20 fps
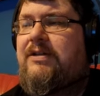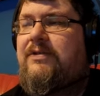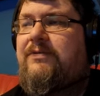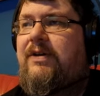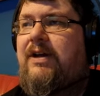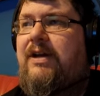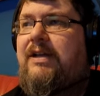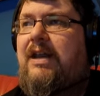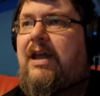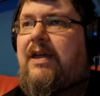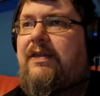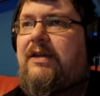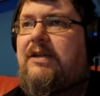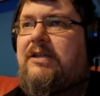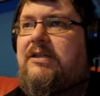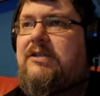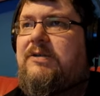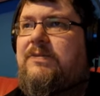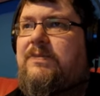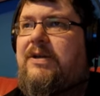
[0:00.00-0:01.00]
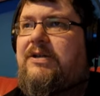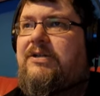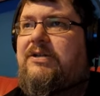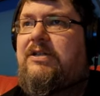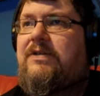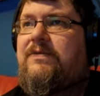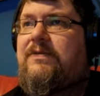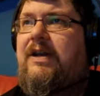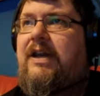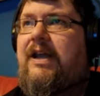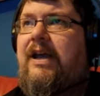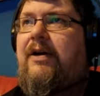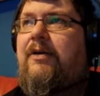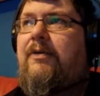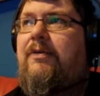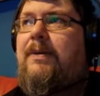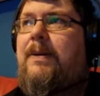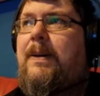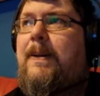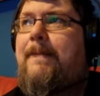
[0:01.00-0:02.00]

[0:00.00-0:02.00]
and find nothing suspicious for now.